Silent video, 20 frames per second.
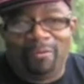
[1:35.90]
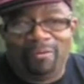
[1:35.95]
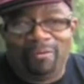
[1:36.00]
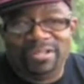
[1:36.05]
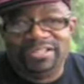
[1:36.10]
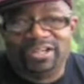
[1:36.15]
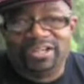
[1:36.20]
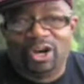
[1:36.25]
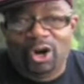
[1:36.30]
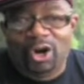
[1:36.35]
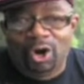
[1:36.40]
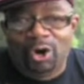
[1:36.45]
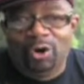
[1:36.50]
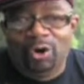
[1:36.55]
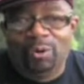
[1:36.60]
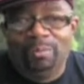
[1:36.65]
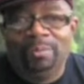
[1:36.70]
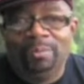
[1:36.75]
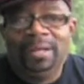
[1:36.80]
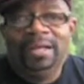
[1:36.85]
wasn't
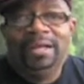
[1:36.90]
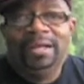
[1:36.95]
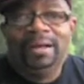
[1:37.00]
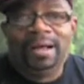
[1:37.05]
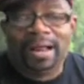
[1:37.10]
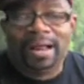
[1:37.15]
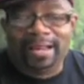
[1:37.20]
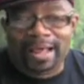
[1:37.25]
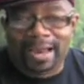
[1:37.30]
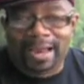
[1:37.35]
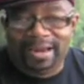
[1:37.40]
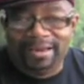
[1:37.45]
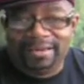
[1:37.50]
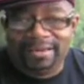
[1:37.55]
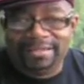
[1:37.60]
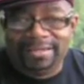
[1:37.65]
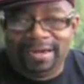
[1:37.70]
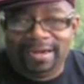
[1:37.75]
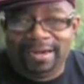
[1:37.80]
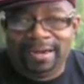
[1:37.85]
home a lot of
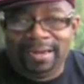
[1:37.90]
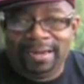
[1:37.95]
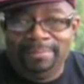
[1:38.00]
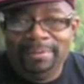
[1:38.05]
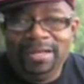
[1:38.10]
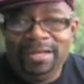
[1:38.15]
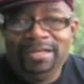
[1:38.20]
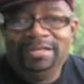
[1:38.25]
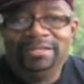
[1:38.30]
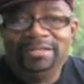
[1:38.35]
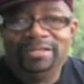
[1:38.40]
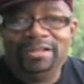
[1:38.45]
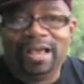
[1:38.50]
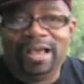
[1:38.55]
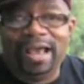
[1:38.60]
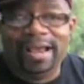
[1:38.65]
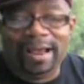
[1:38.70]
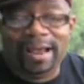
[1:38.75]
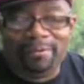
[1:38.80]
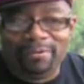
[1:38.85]
the time,
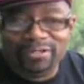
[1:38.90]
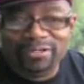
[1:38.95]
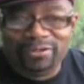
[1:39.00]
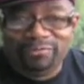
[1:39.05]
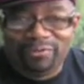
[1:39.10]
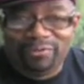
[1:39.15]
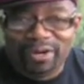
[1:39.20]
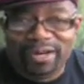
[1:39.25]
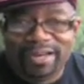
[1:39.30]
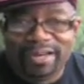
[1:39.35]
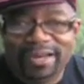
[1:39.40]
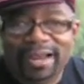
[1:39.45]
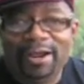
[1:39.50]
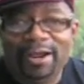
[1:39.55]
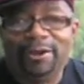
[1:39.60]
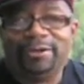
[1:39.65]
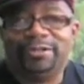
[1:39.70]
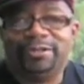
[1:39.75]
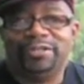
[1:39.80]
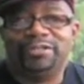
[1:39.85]
and I wasn't running an
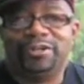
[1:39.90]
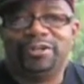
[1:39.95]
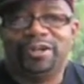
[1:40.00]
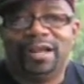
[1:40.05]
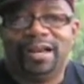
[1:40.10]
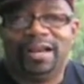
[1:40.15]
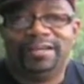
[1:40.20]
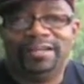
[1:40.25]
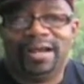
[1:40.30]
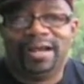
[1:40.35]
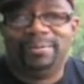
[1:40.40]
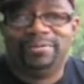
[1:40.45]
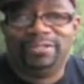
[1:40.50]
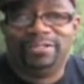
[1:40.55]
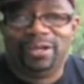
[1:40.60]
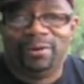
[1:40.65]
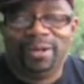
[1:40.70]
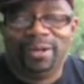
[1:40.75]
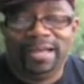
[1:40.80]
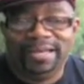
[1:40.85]
air conditioner a lot of times,
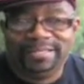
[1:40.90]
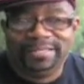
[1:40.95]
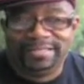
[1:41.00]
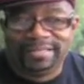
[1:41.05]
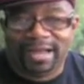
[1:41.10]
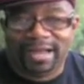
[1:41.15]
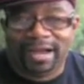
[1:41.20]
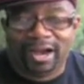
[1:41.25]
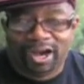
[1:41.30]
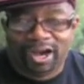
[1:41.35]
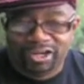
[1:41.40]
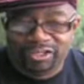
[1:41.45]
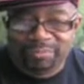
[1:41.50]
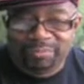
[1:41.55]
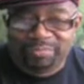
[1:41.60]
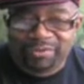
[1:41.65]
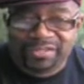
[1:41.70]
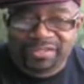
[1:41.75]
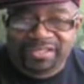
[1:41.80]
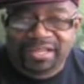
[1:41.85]
so it's
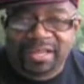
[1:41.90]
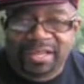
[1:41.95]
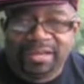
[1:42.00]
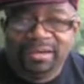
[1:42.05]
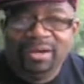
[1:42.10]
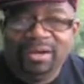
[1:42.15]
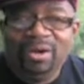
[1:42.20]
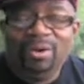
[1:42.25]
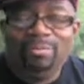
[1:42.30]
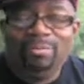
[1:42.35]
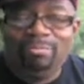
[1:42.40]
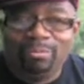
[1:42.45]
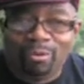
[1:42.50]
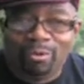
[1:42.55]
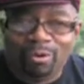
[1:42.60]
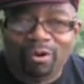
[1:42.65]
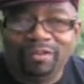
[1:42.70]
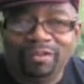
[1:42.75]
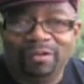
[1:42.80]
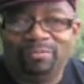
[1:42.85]
100%
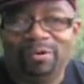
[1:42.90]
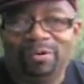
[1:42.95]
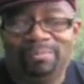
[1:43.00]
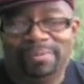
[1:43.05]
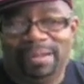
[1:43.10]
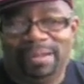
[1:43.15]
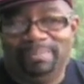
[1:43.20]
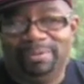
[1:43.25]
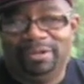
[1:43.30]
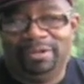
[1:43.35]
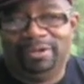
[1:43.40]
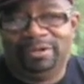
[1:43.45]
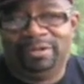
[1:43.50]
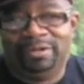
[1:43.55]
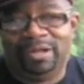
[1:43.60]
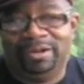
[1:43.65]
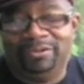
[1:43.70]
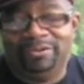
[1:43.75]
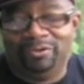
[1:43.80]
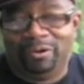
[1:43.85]
more than what my bill
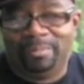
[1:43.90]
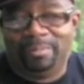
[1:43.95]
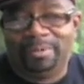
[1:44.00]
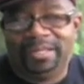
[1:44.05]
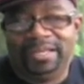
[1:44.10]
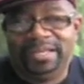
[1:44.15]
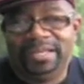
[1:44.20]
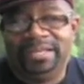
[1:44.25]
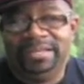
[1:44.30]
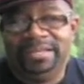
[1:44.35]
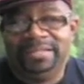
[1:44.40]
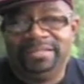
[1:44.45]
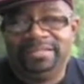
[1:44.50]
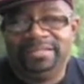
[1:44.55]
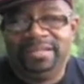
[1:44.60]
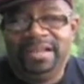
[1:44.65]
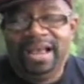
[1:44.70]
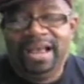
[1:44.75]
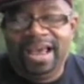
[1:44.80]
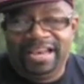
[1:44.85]
normally is,
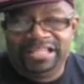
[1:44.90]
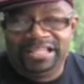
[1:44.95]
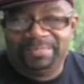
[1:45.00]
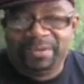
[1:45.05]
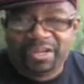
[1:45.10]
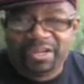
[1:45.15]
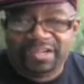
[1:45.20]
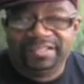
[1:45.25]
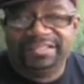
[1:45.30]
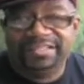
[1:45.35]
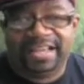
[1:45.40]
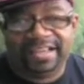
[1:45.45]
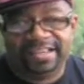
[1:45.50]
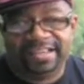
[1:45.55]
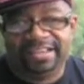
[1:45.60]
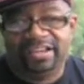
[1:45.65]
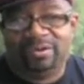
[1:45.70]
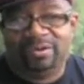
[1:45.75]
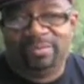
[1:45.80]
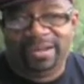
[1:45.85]
and it's because they
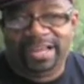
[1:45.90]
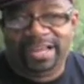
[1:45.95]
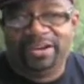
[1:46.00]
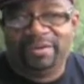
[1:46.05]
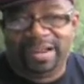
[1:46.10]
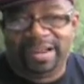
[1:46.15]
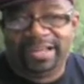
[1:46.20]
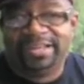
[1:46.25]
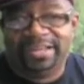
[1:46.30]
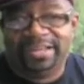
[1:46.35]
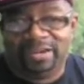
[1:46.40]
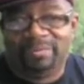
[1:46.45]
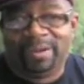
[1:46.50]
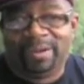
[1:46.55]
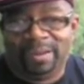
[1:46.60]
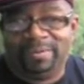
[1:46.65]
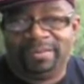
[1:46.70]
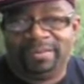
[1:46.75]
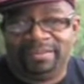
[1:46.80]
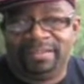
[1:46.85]
can get away. They know they can get
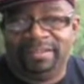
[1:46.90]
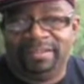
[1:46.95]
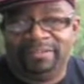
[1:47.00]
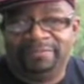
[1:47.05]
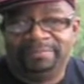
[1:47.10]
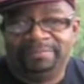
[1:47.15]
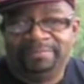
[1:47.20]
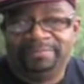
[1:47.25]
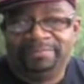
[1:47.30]
away with it.